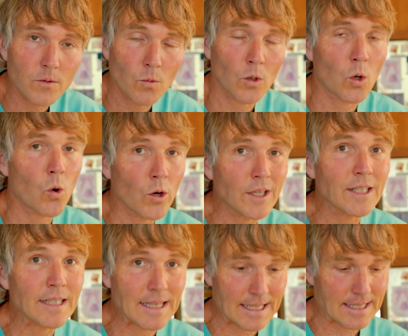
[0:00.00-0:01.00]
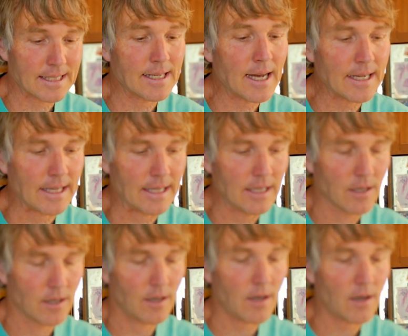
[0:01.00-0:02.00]
Well, according to this study,
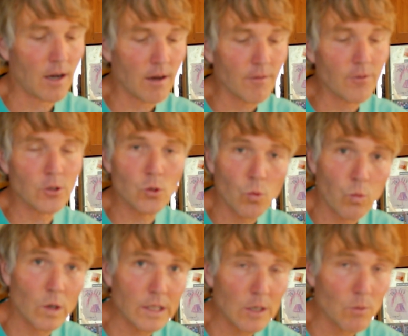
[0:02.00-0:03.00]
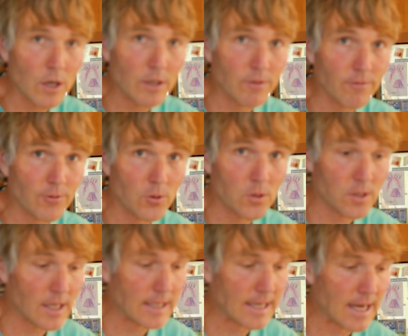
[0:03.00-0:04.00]
of the 21 foods
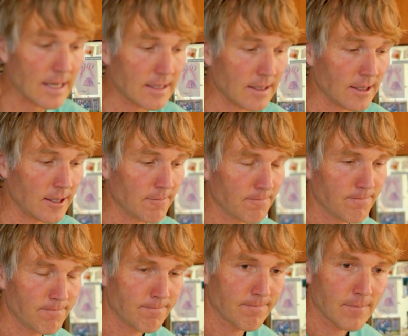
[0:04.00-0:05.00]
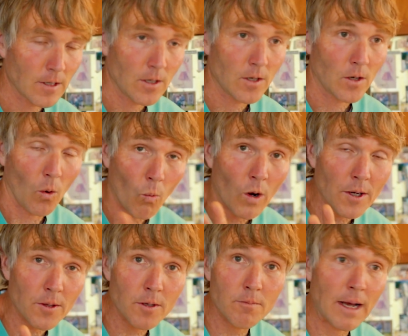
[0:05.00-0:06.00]
they tested, one
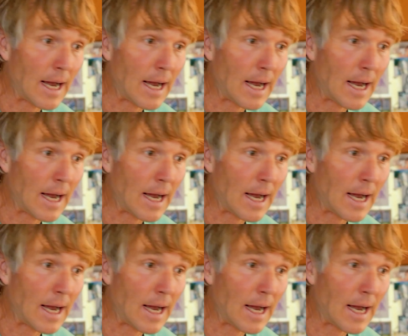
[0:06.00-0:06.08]
of them